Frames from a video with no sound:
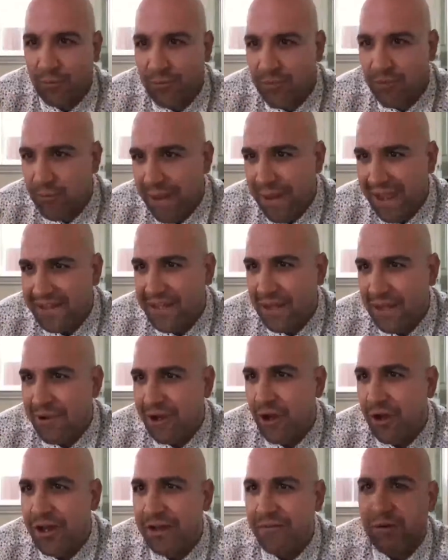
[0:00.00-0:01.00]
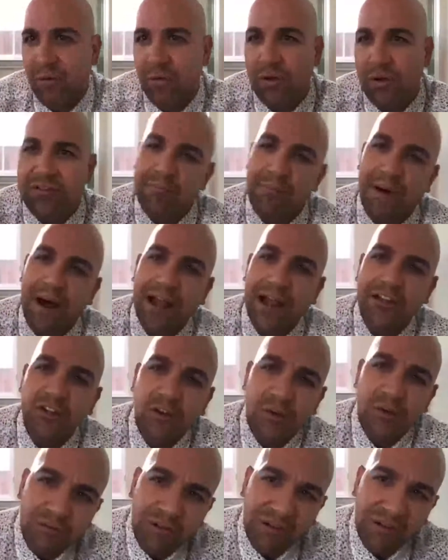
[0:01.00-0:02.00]
With the pandemic on everyone's mind,
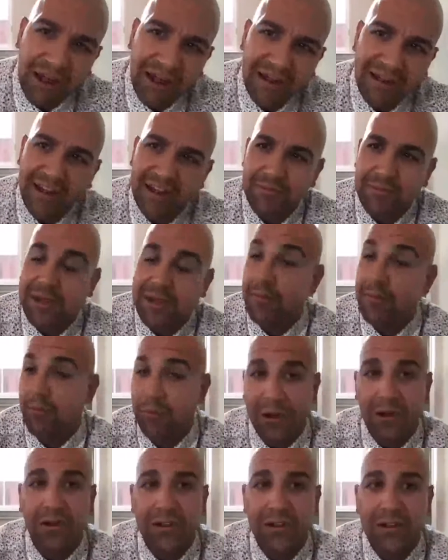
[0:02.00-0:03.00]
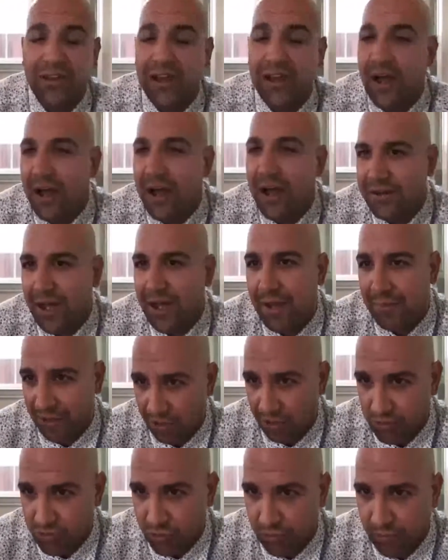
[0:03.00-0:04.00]
UV lighting has become a relatively hot topic.
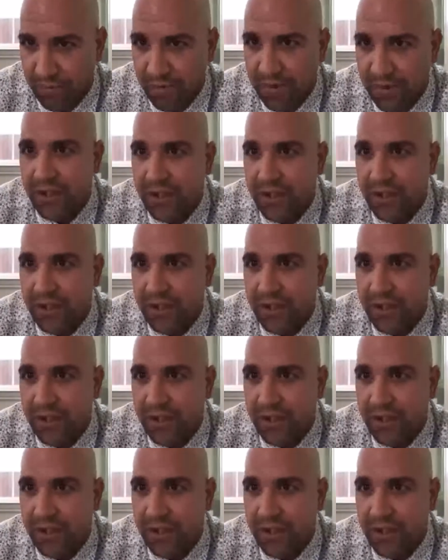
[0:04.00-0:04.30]
True.